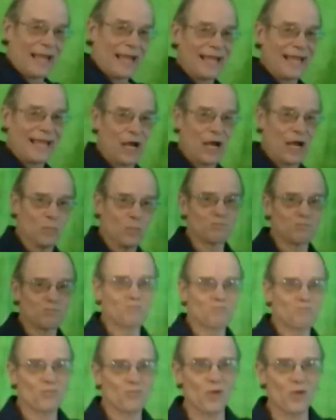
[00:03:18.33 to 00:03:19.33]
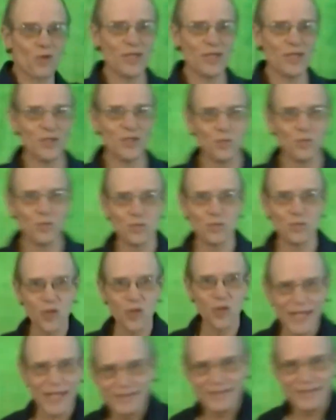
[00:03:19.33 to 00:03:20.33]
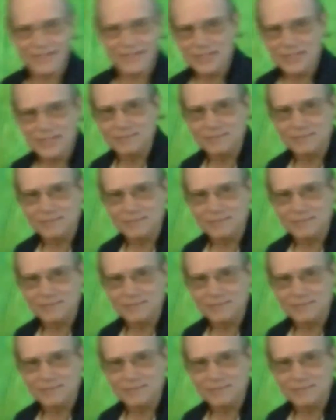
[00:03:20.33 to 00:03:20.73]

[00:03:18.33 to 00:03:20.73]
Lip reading: Now, when you look at this